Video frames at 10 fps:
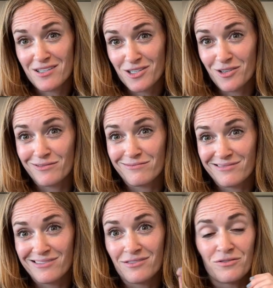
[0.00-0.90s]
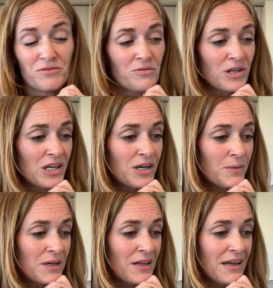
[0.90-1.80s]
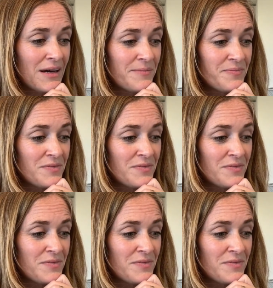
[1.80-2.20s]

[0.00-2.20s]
So really good one on that.